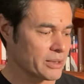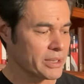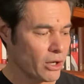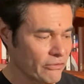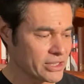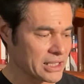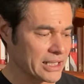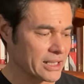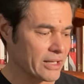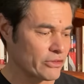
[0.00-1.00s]
I mean,
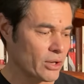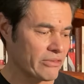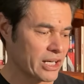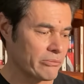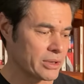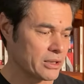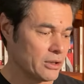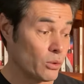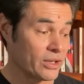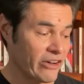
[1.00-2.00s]
obviously, if you have a government
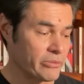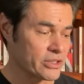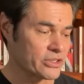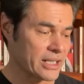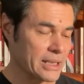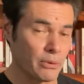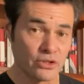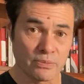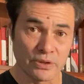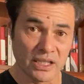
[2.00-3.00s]
or governments that keep on
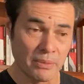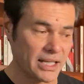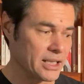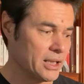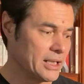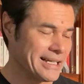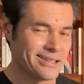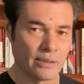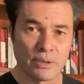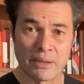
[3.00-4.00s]
just printing money, it's
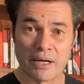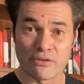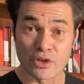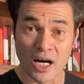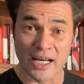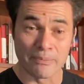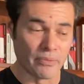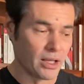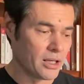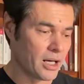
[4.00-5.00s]
simply a matter of time
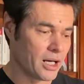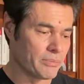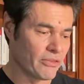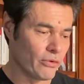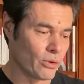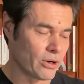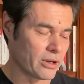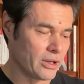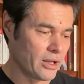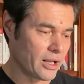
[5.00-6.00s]
before